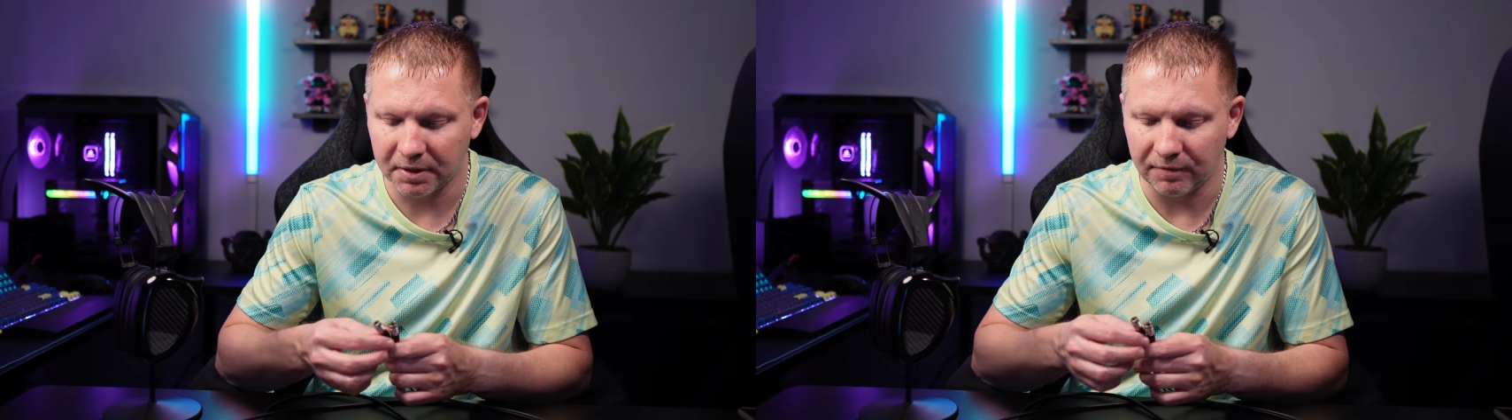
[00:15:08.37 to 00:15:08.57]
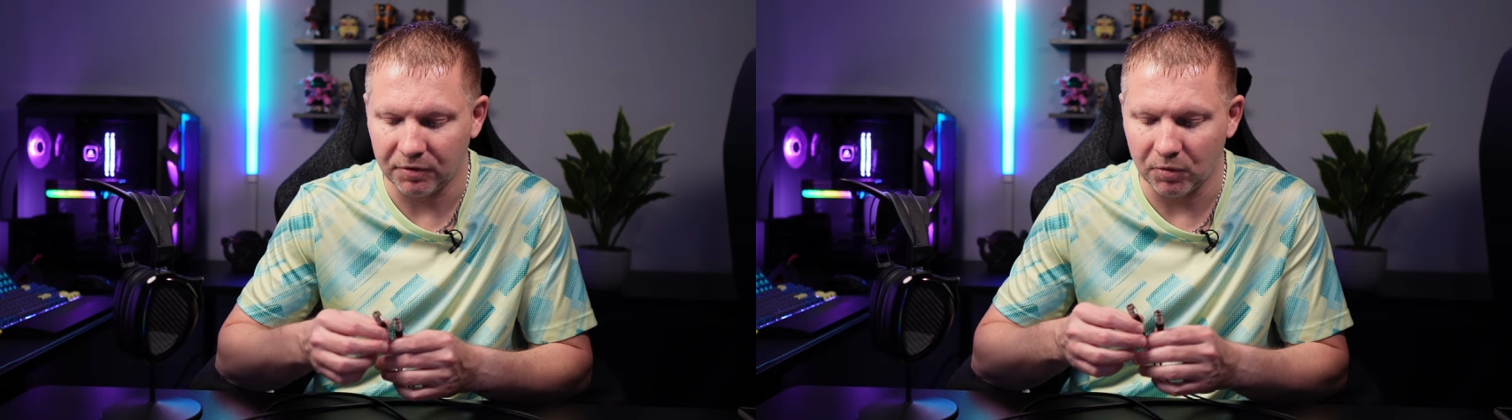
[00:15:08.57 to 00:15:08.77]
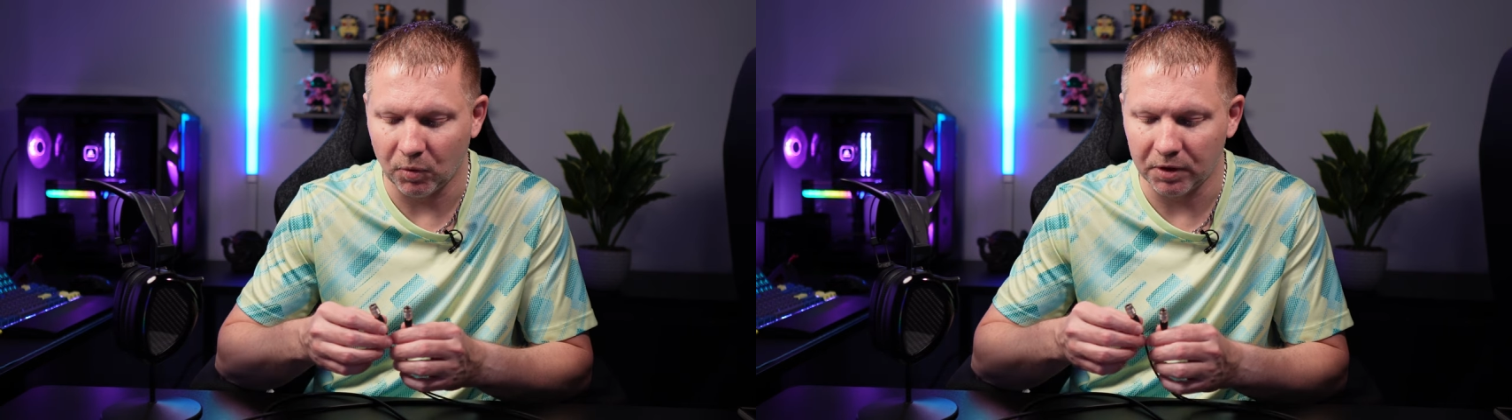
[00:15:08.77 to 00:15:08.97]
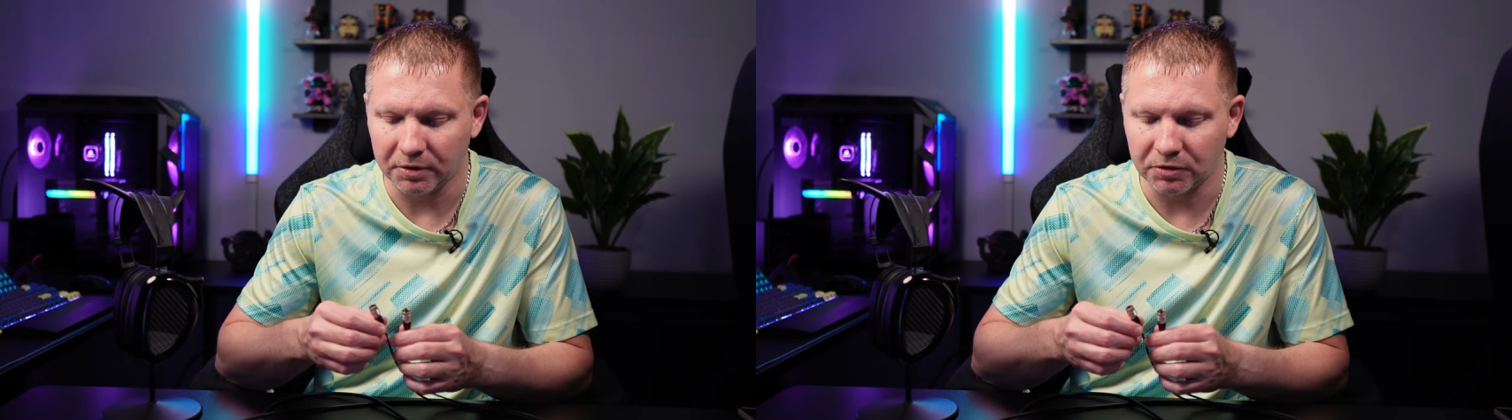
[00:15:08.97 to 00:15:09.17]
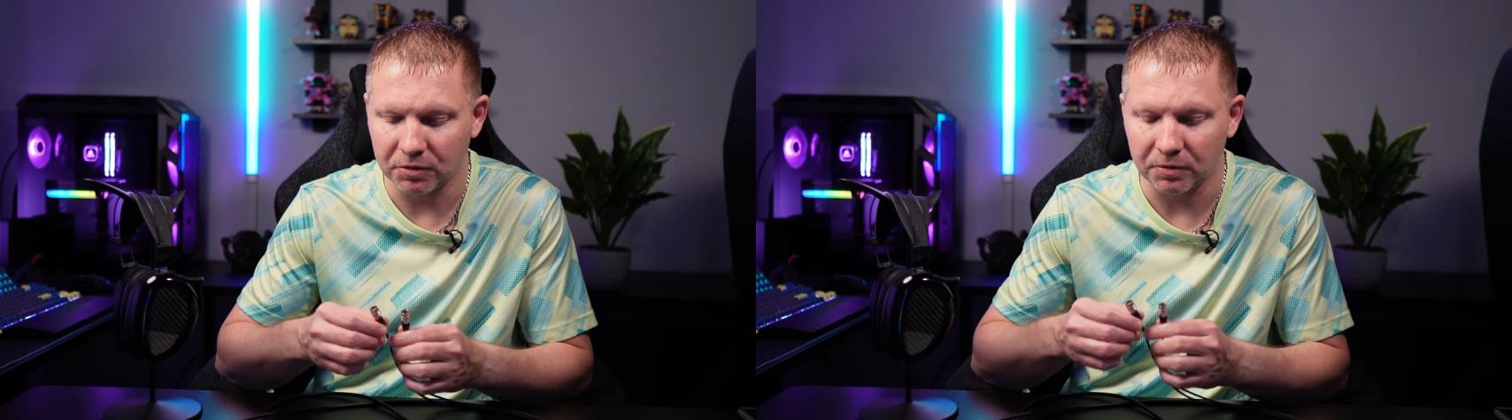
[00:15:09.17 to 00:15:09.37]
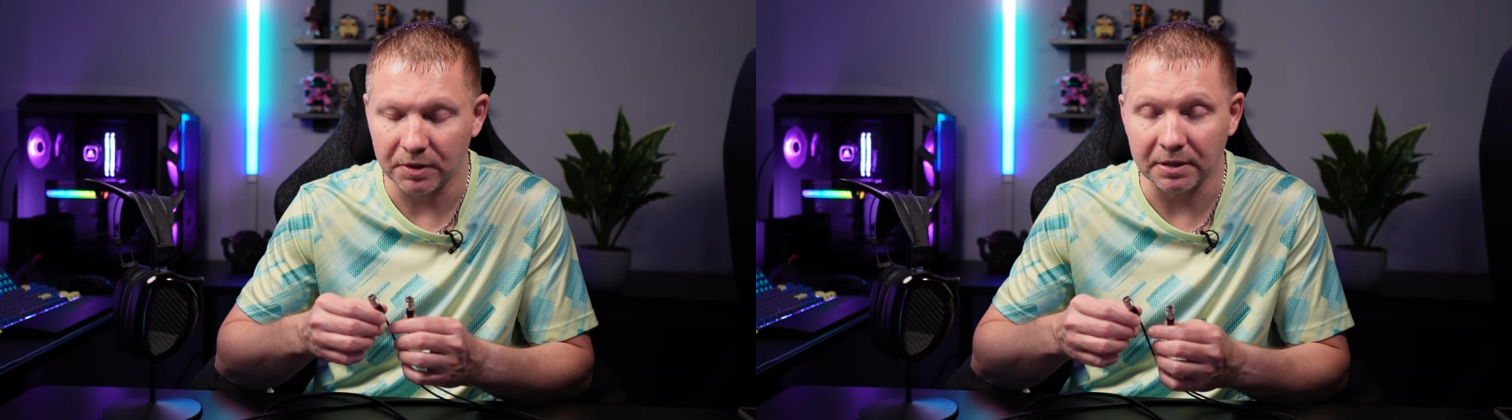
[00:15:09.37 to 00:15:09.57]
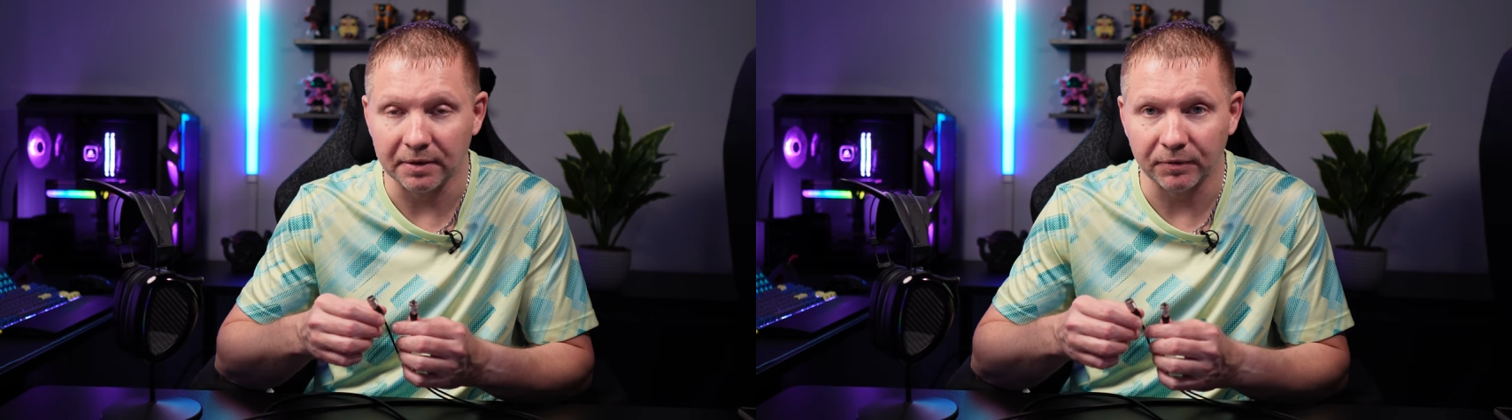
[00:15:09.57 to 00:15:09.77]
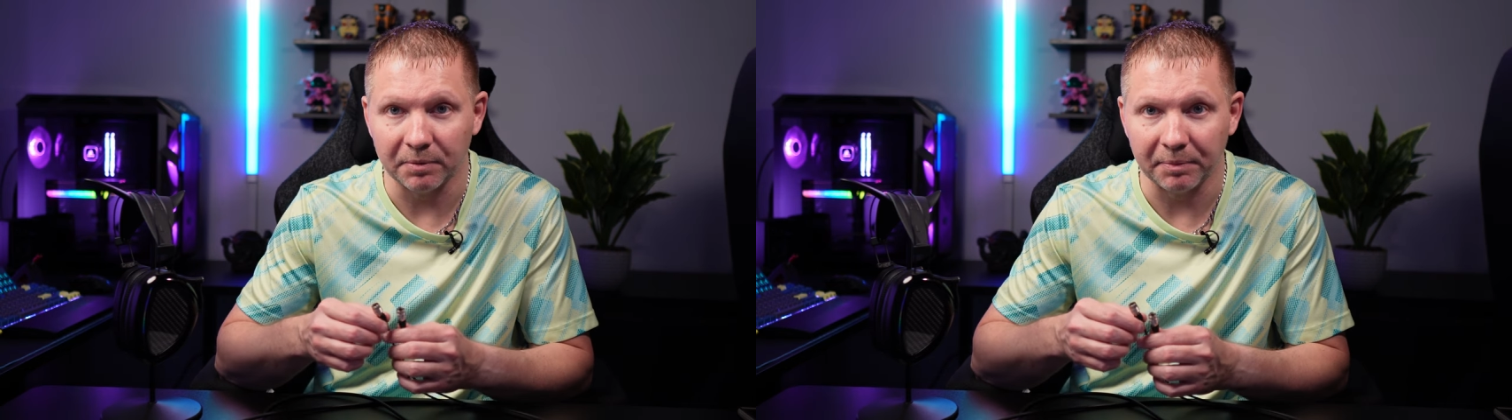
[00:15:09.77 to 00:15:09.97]
if you want to do the
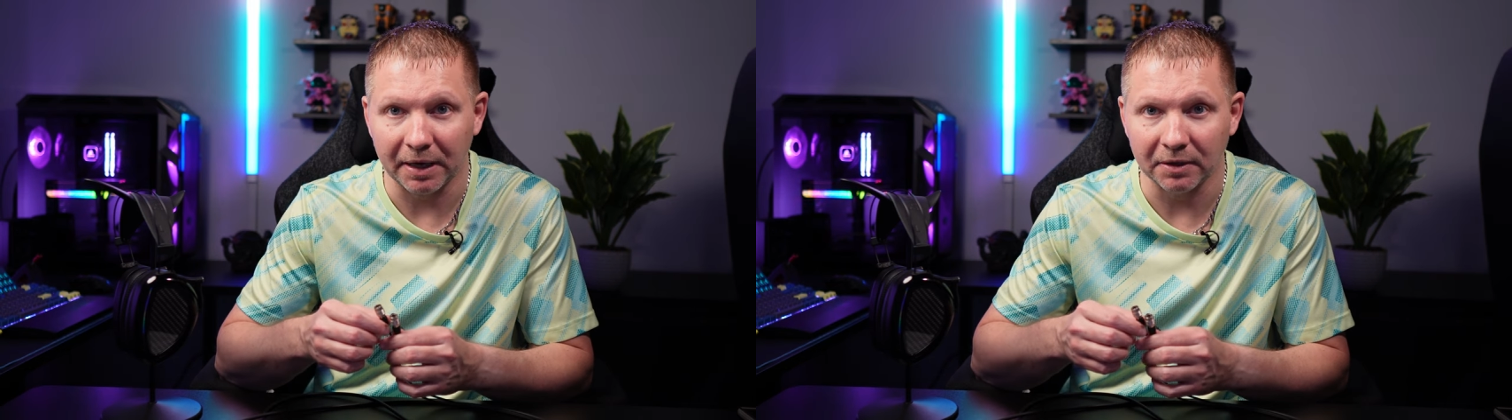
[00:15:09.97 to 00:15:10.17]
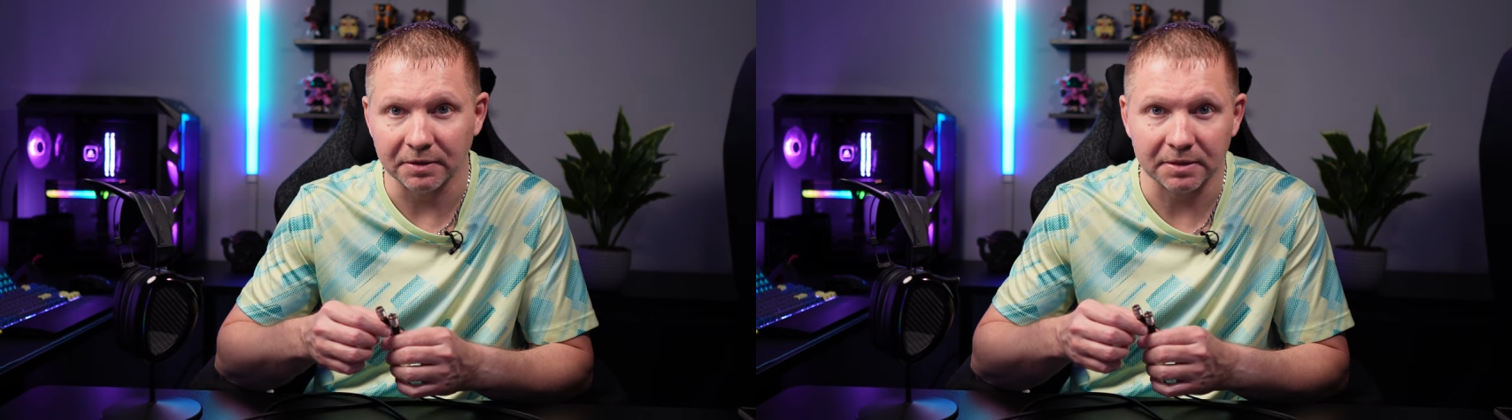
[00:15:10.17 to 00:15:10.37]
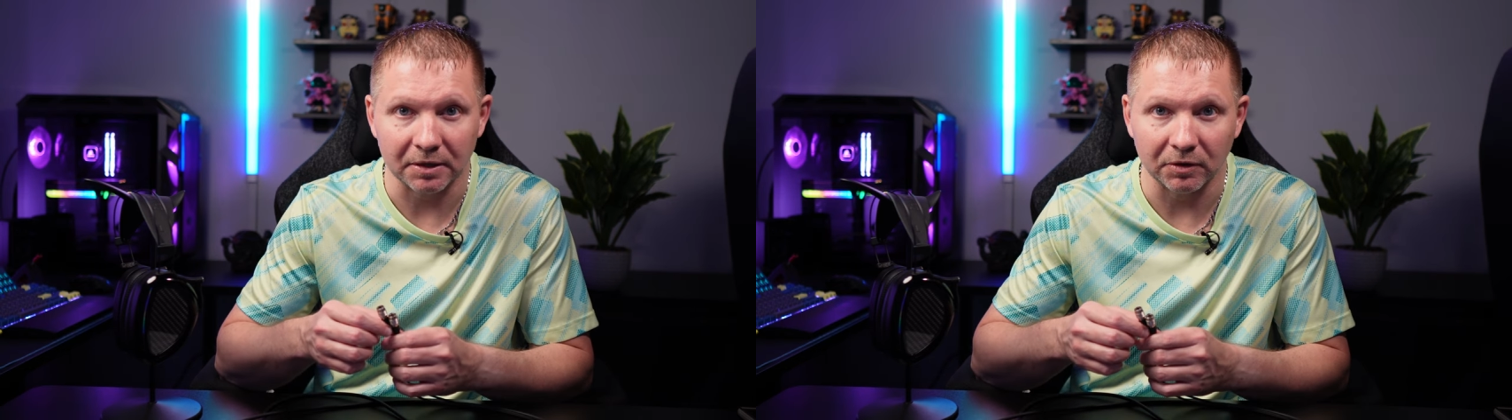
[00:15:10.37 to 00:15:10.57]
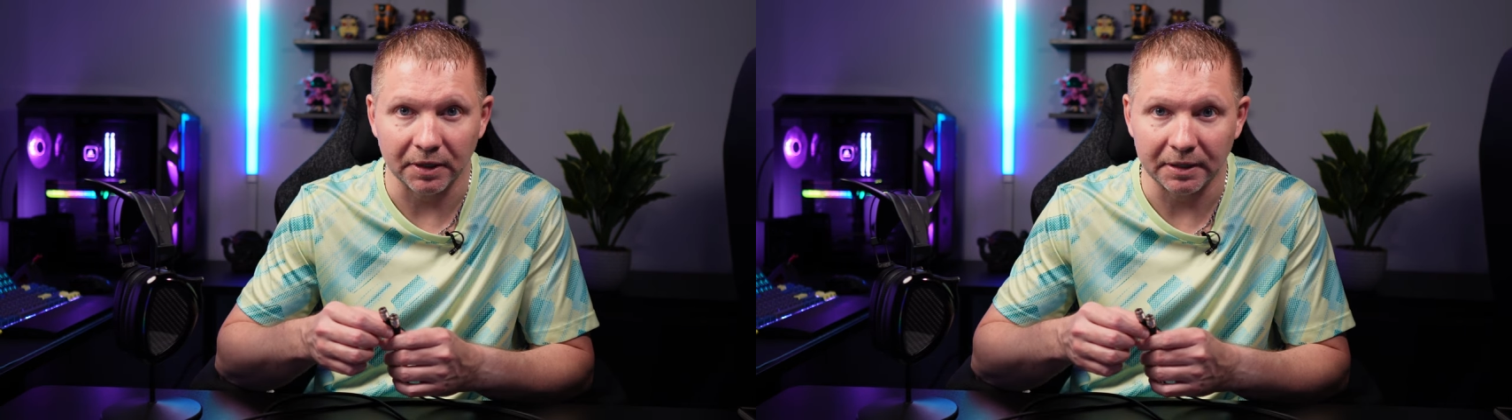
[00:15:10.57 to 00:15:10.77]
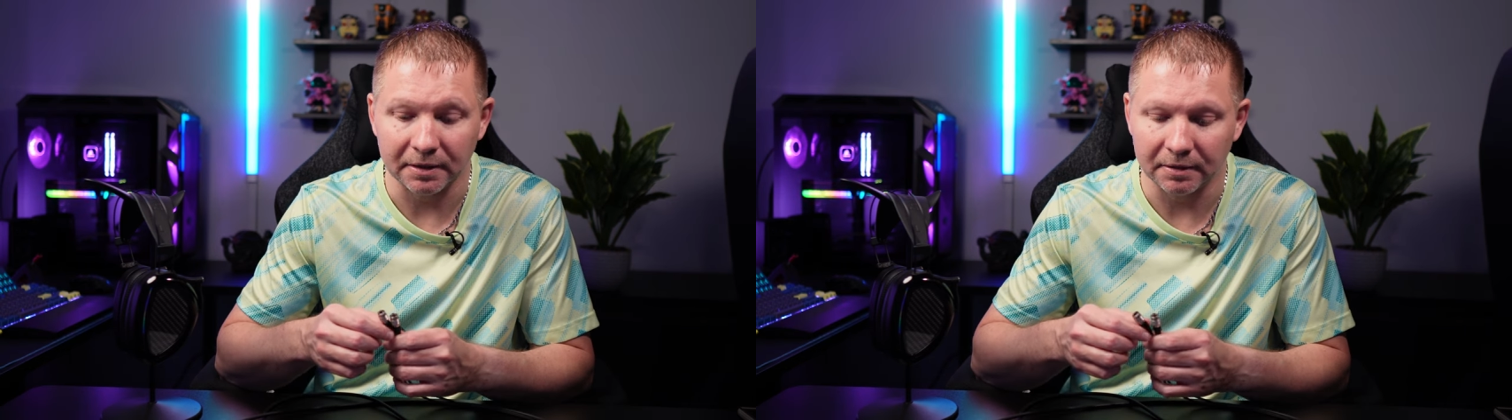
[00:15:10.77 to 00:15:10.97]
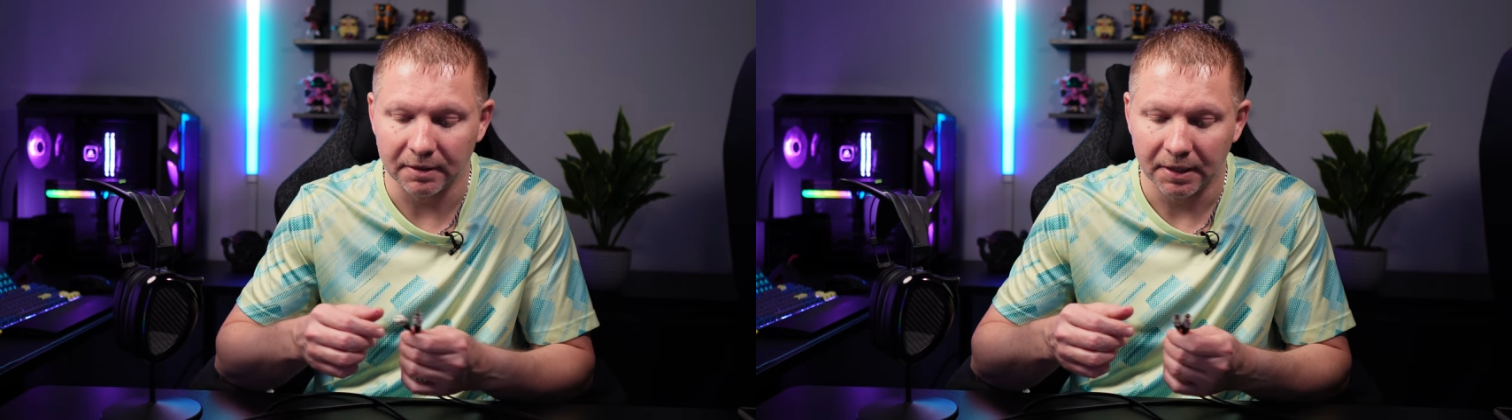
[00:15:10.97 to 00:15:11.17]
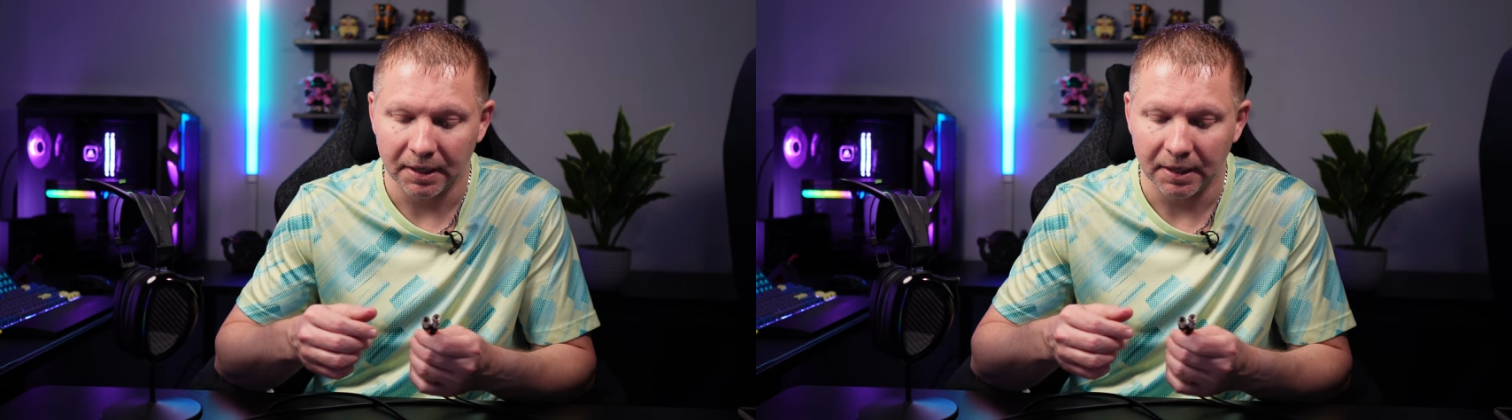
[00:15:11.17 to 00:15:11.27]
different balance, single-ended,